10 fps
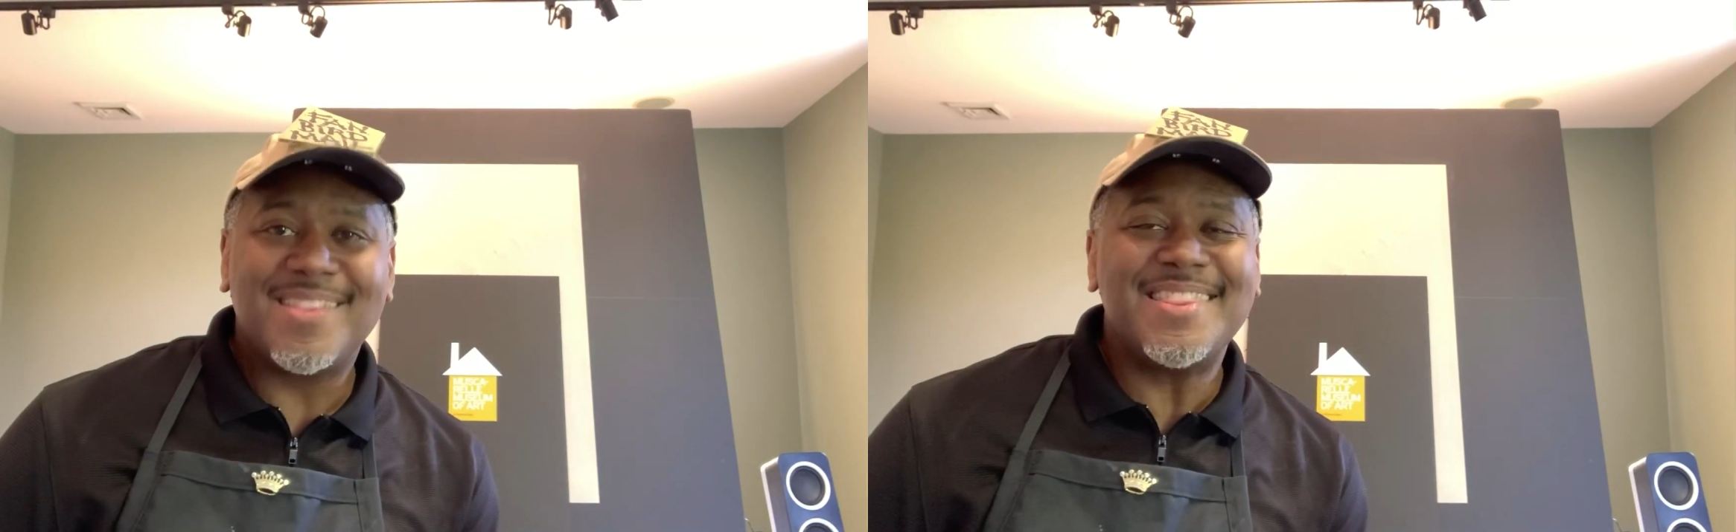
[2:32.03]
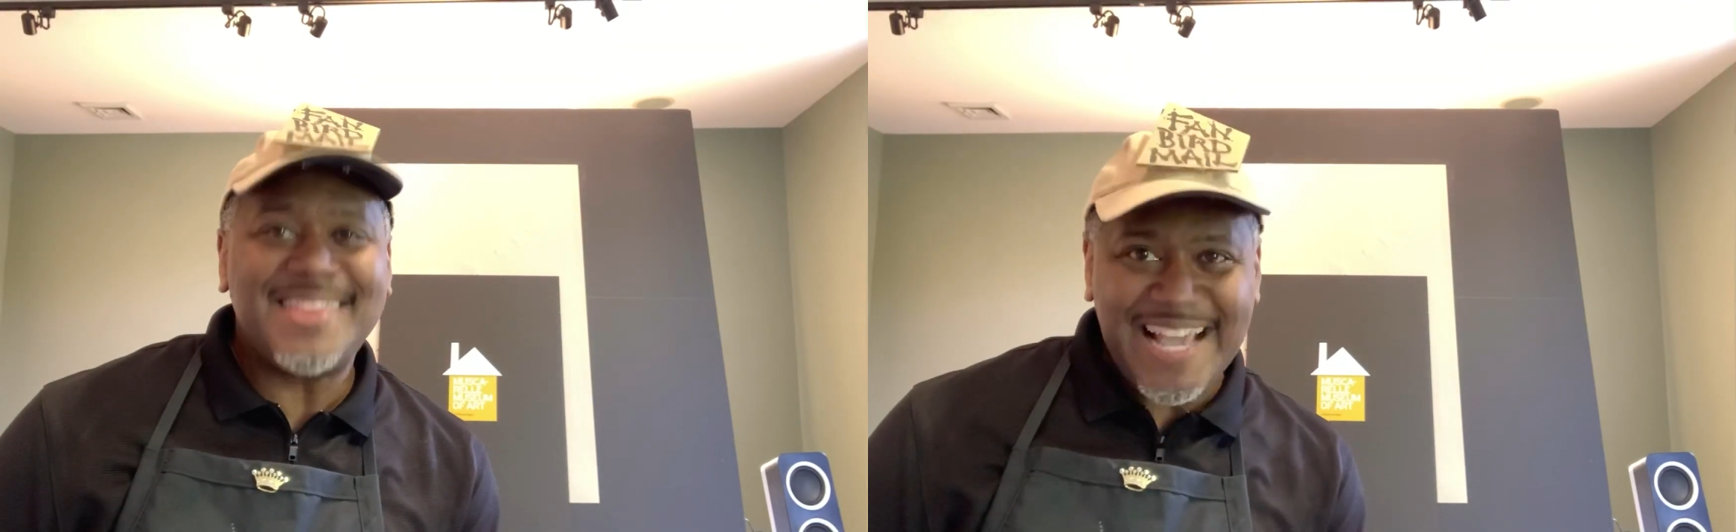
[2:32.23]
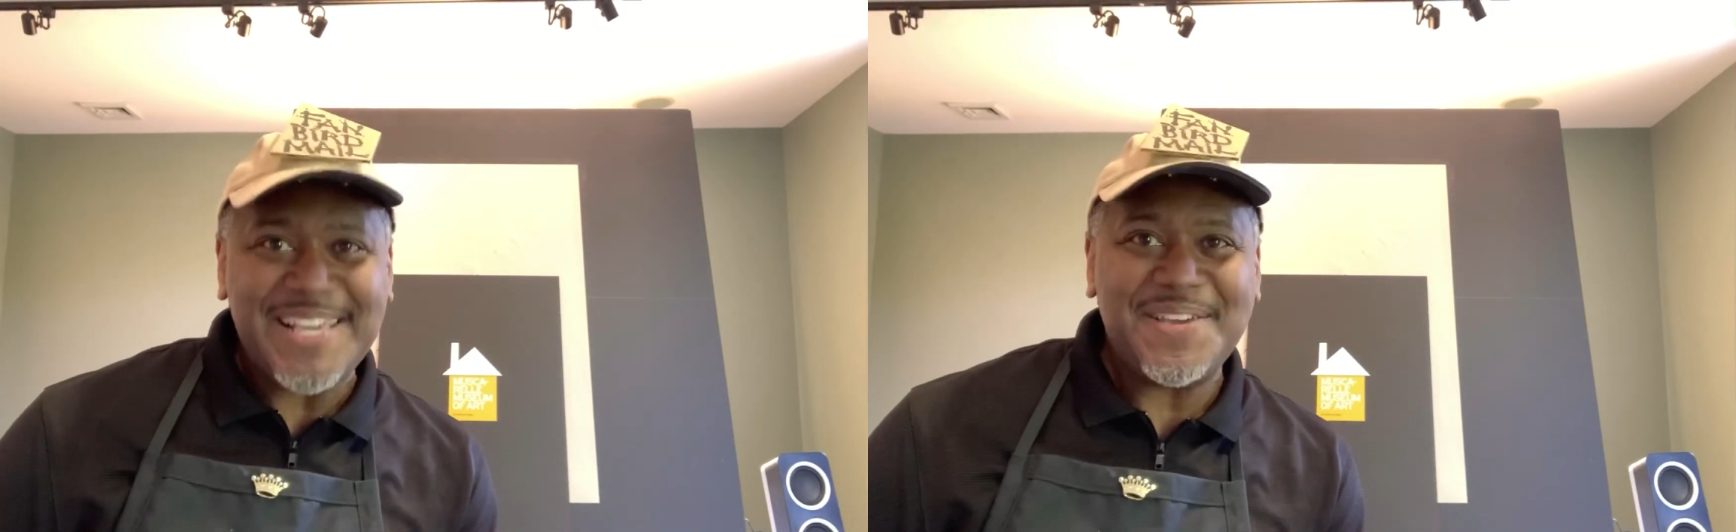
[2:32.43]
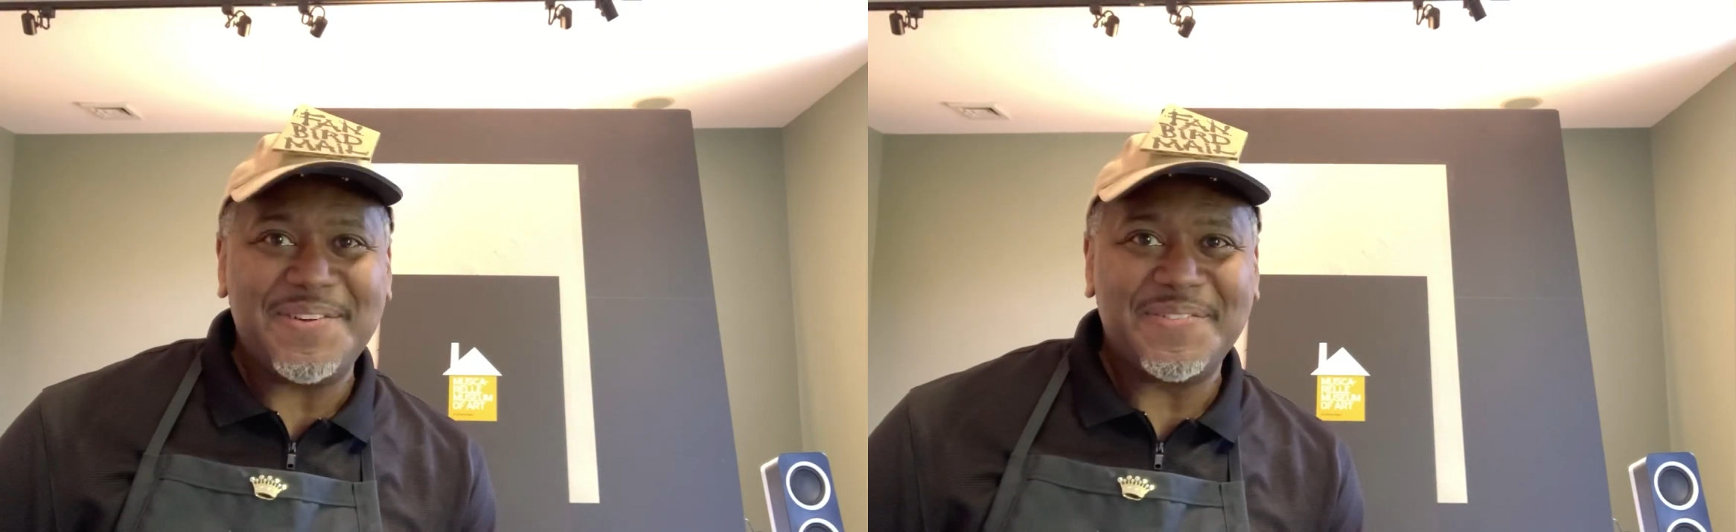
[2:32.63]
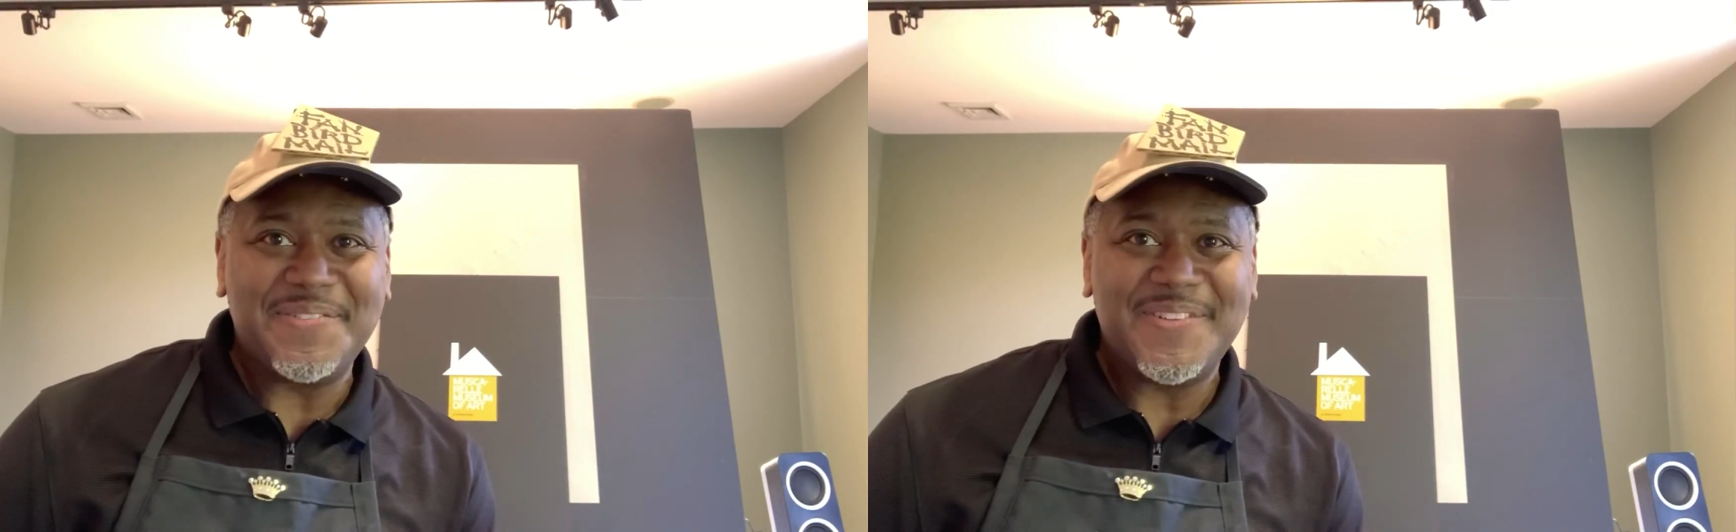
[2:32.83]
Thank
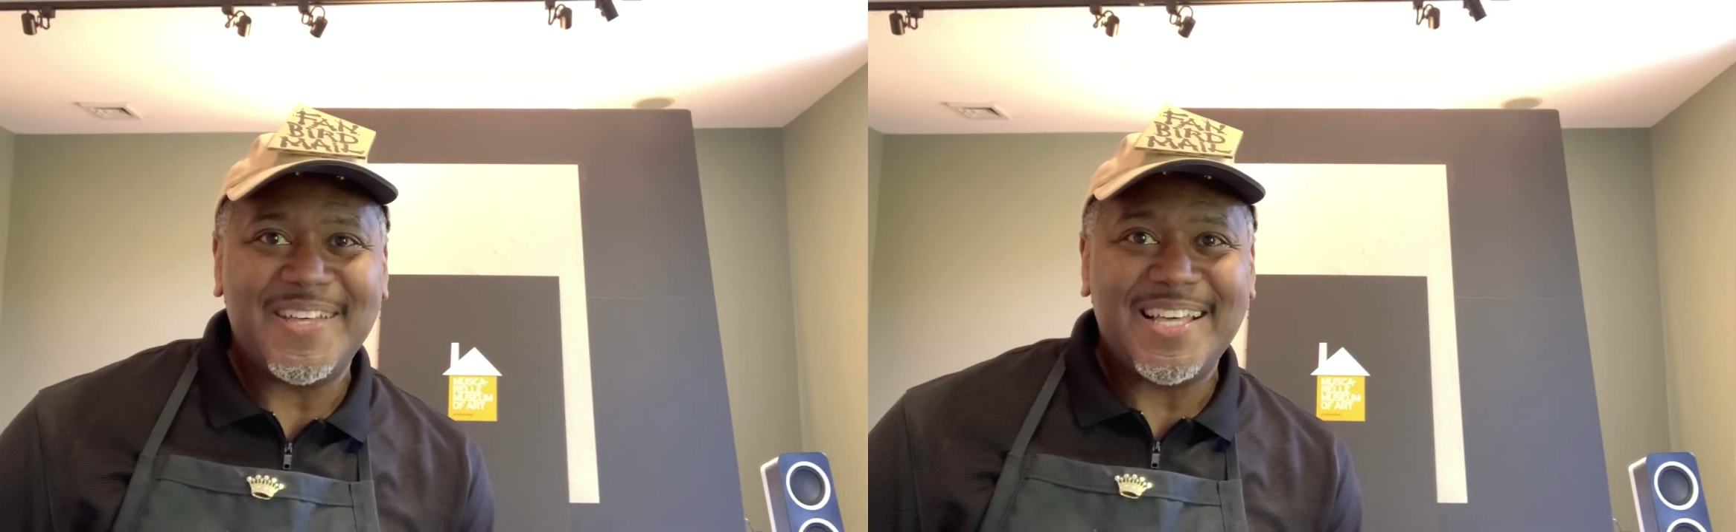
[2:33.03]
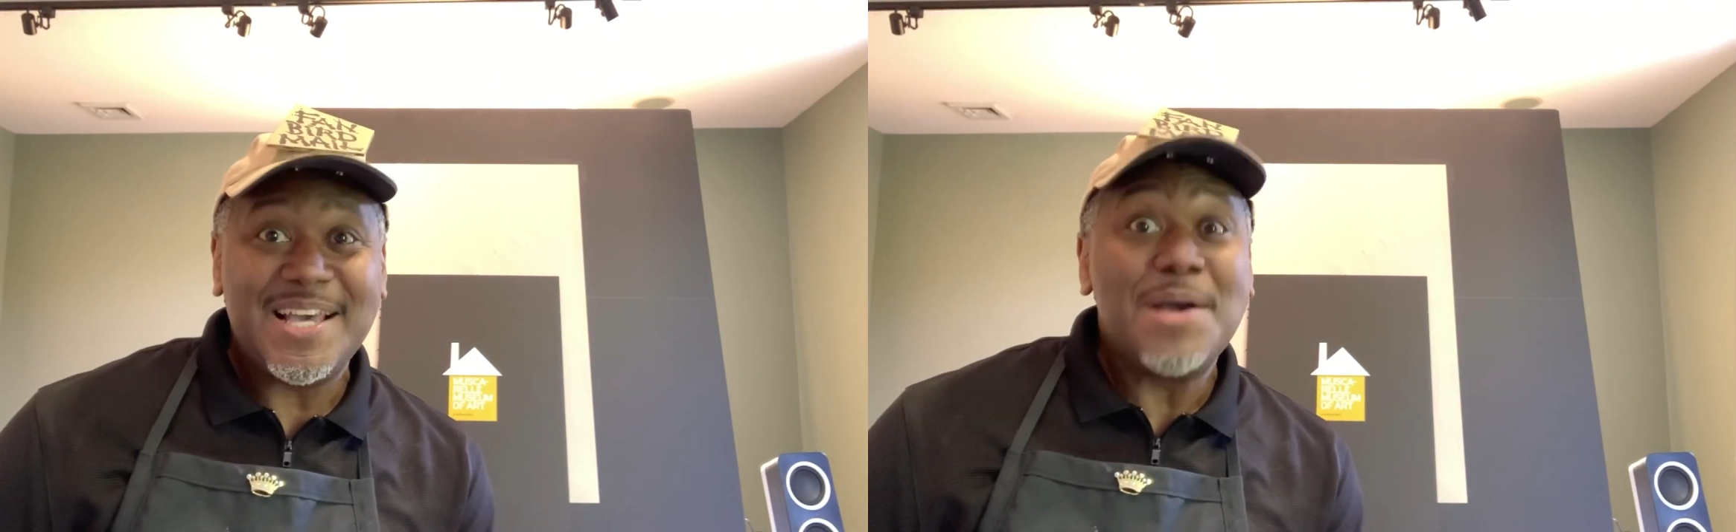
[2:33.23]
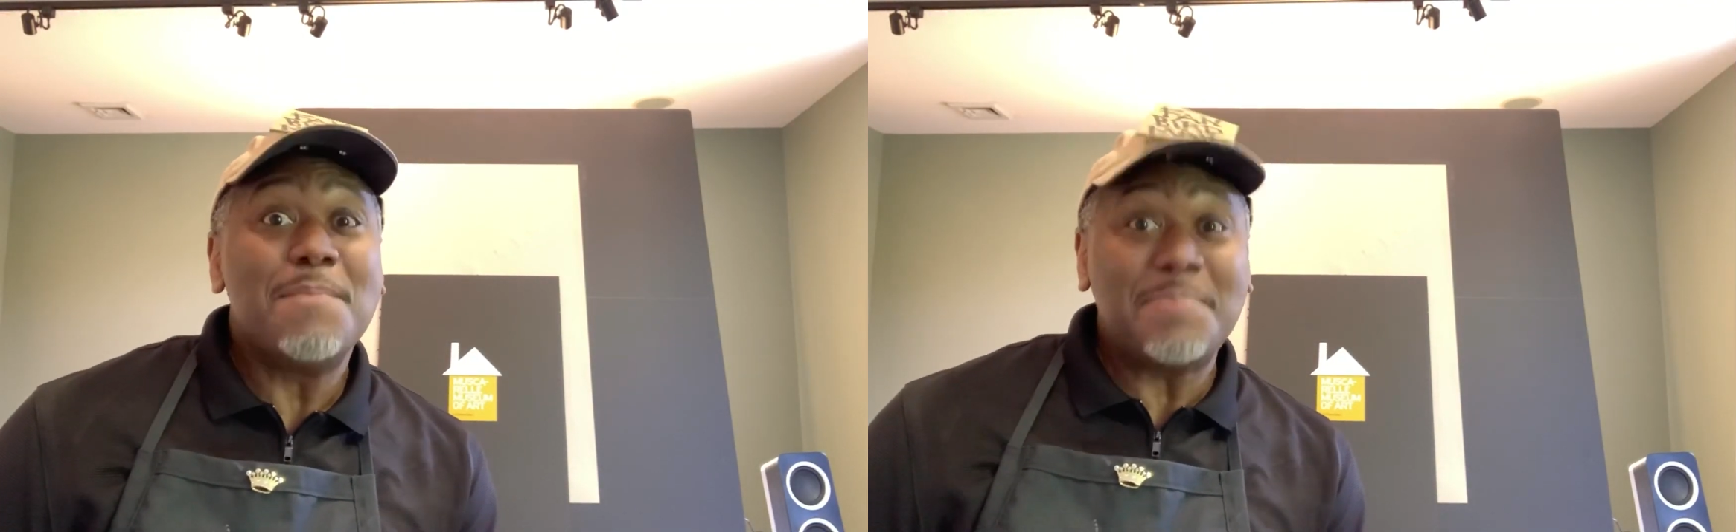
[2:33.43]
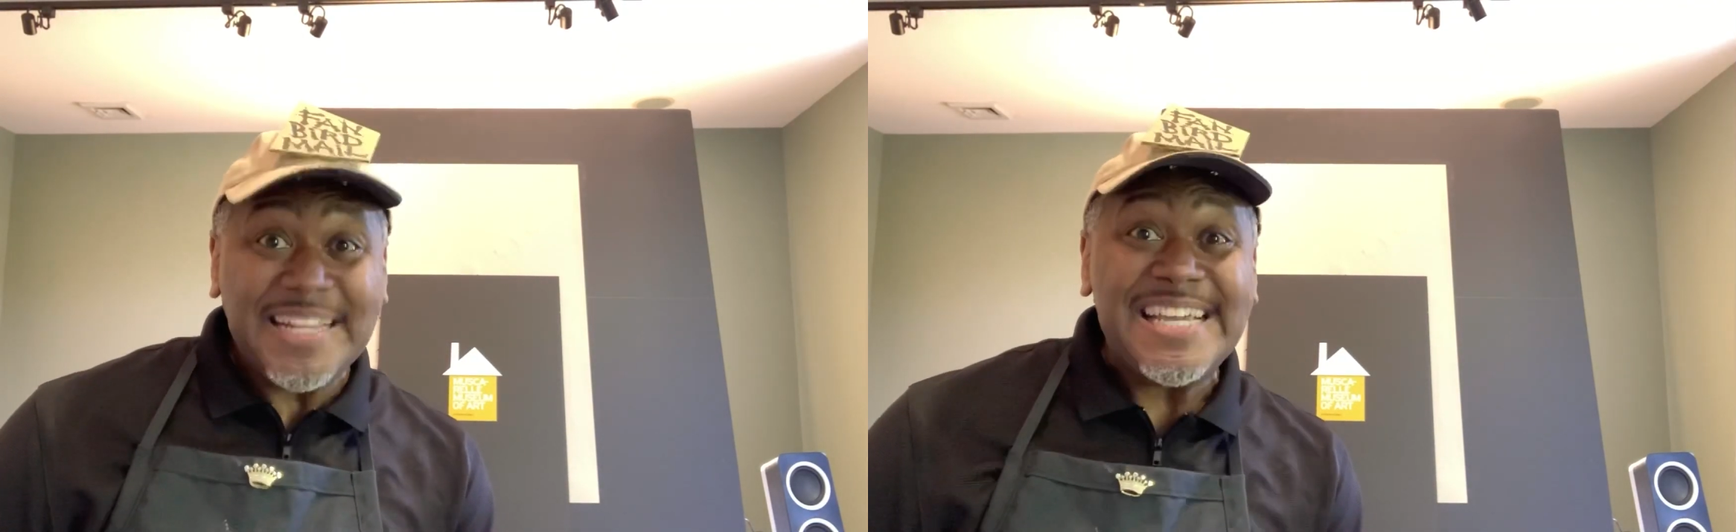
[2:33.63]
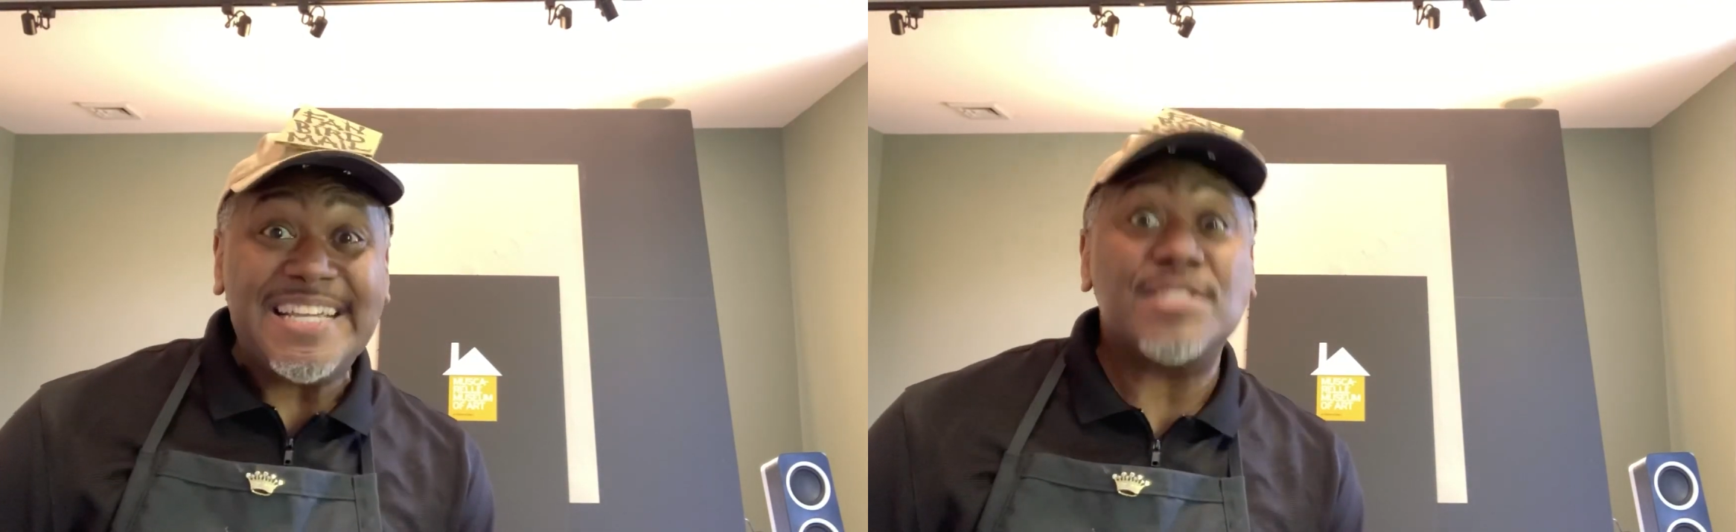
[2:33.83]
you.
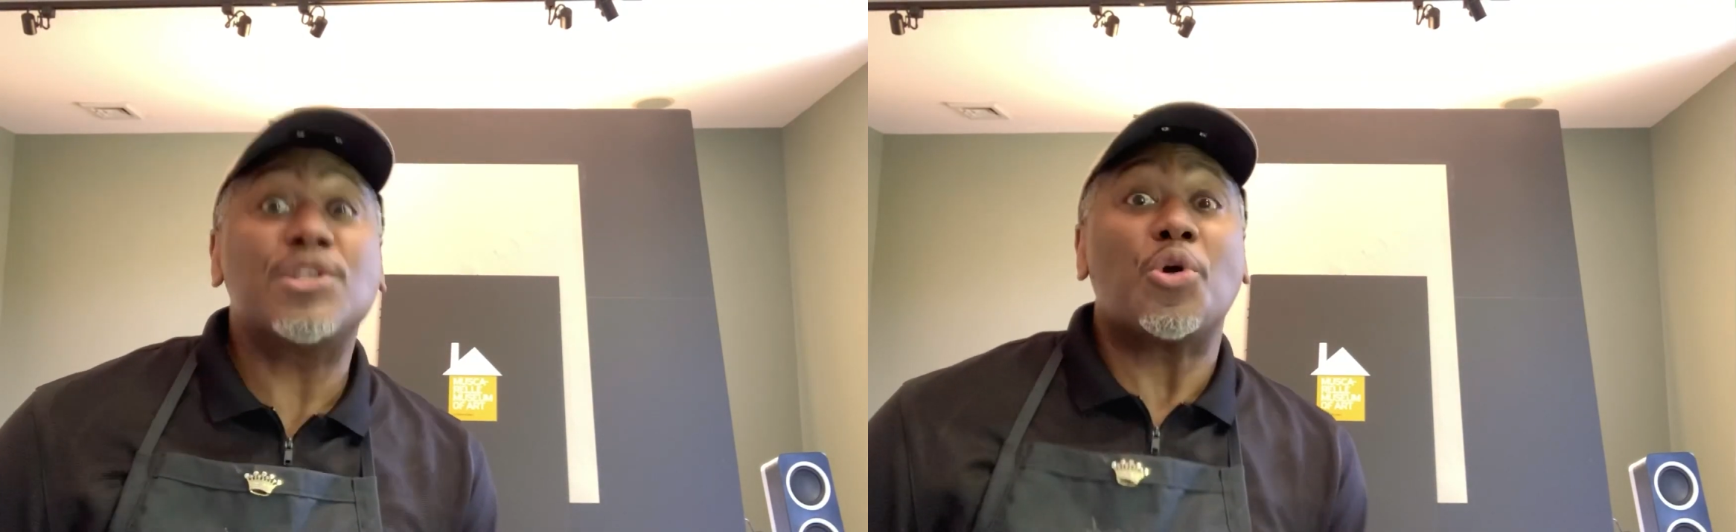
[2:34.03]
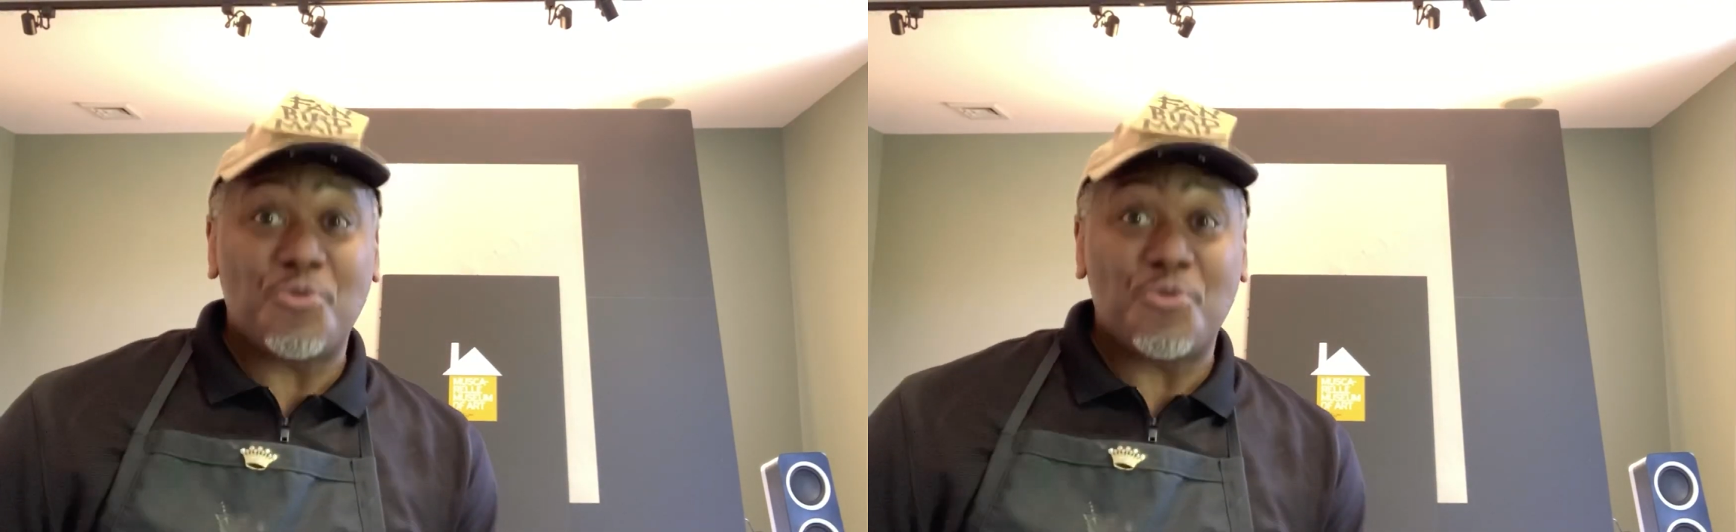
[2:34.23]
Please